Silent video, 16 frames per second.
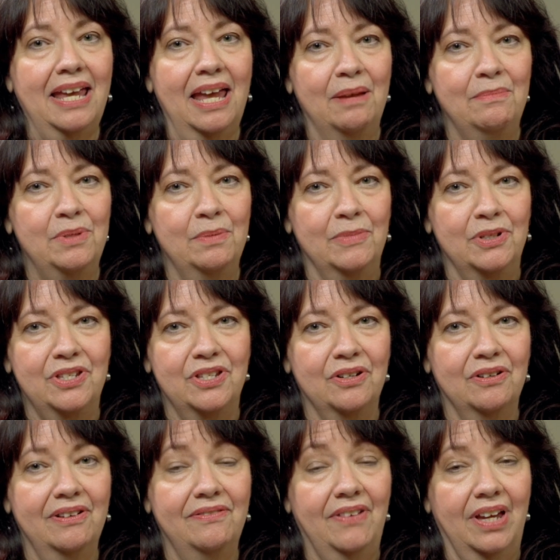came to
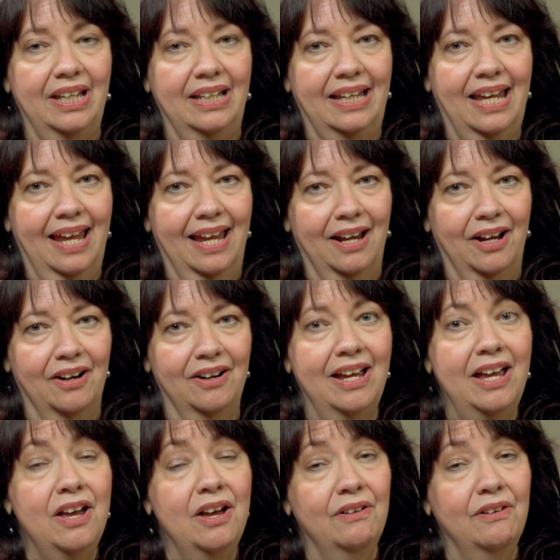Missouri Vein Care